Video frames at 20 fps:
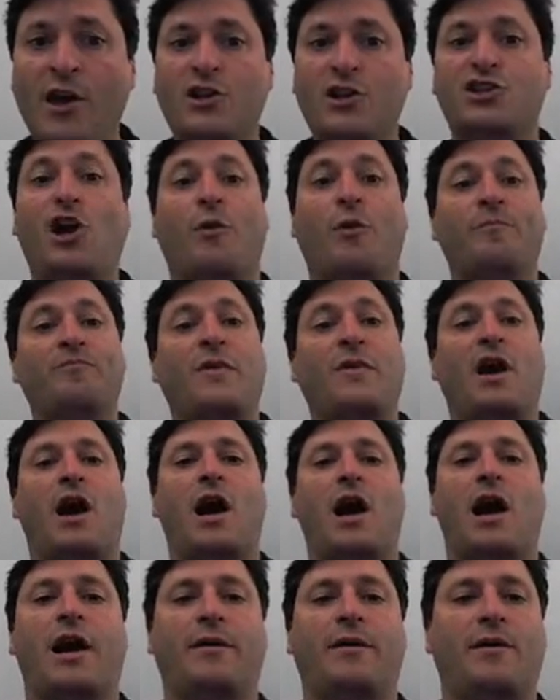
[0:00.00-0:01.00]
So
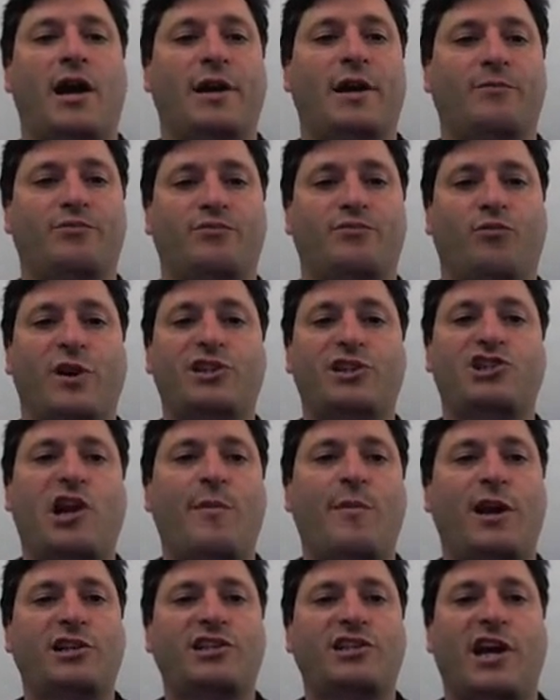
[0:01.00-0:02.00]
I went to
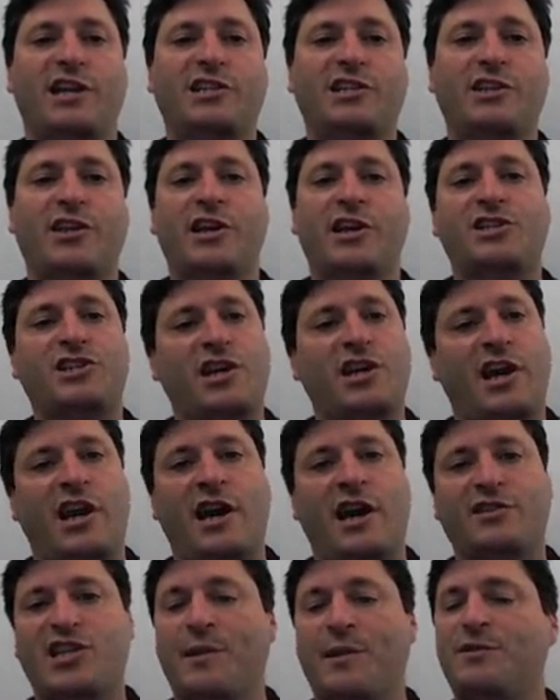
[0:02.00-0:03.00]
Starbucks, I did this, and
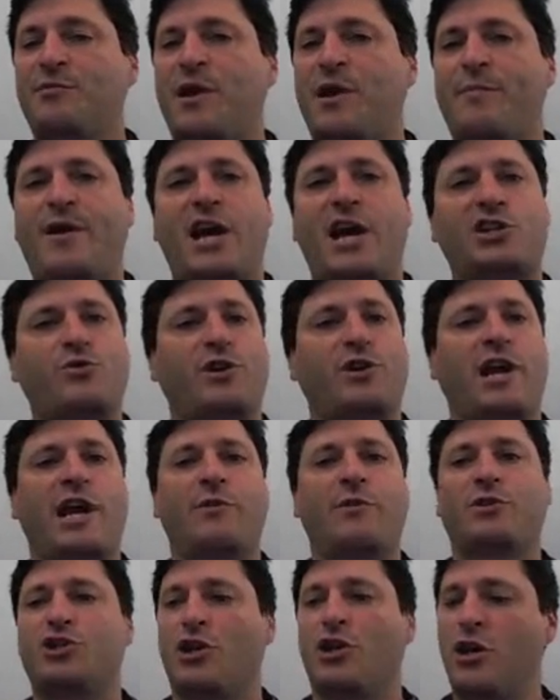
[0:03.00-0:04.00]
I typed in my password, I
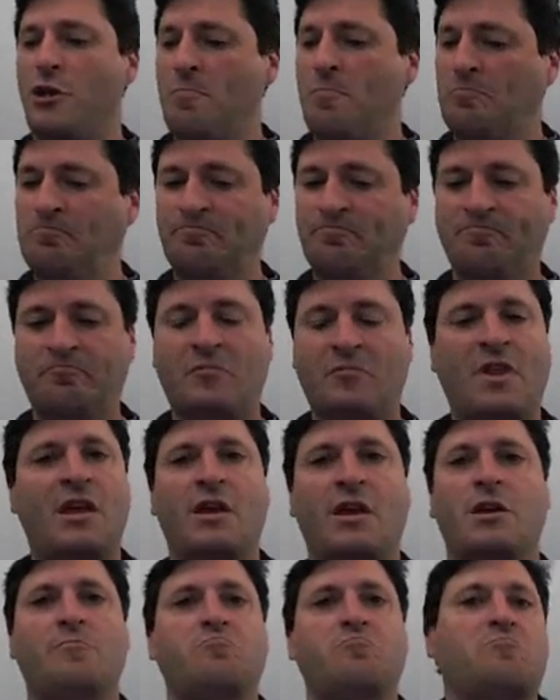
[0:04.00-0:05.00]
hit return,
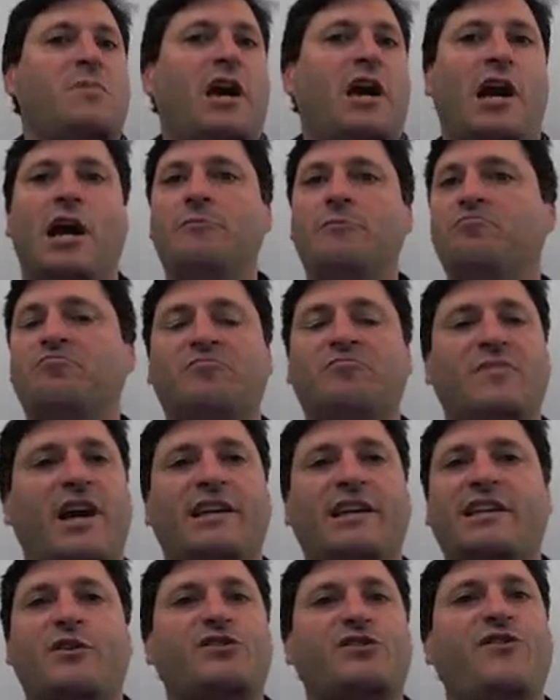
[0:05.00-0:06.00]
and
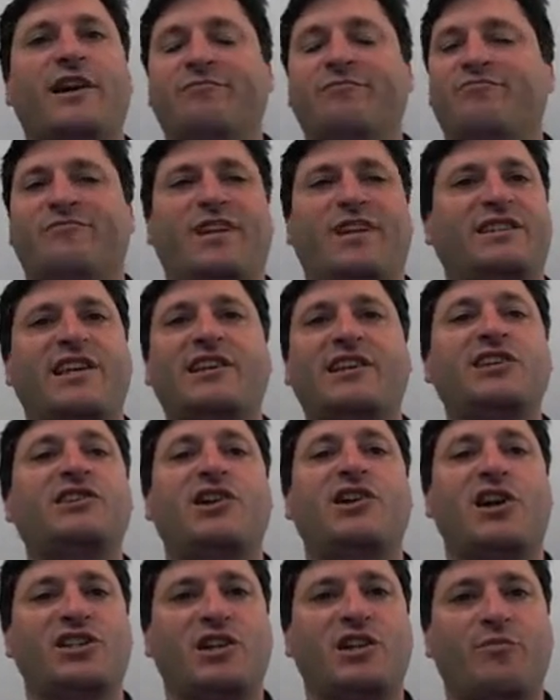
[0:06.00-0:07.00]
that was fine. That didn't
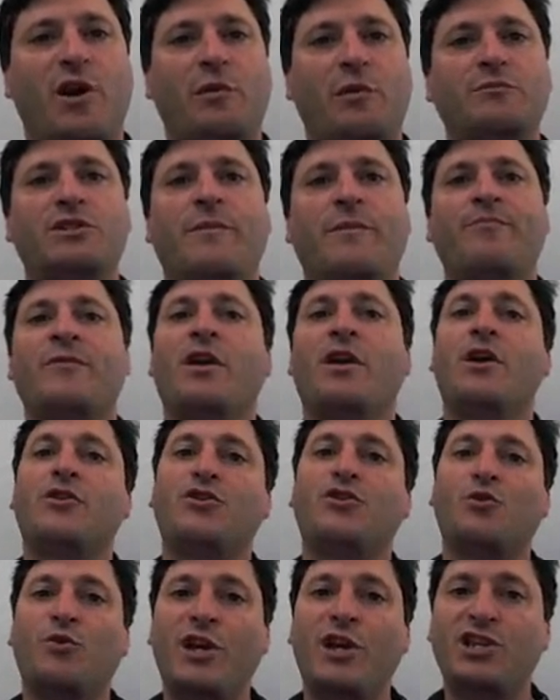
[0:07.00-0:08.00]
cause any problems.
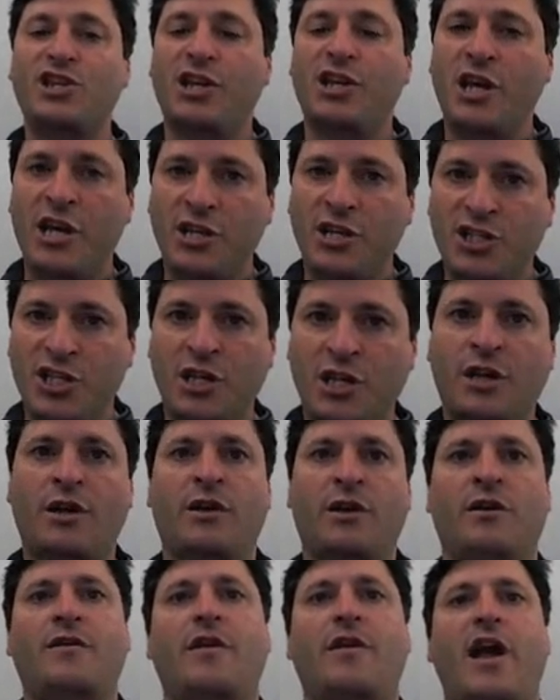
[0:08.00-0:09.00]
The reason is
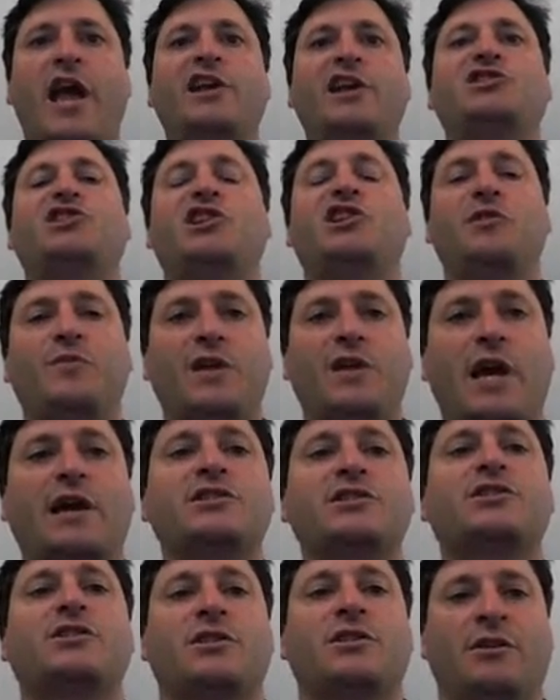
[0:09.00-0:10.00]

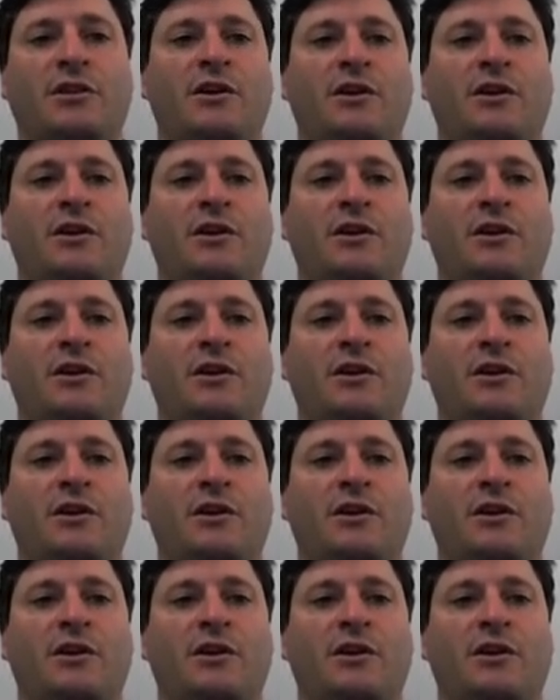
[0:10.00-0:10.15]
HTTPS.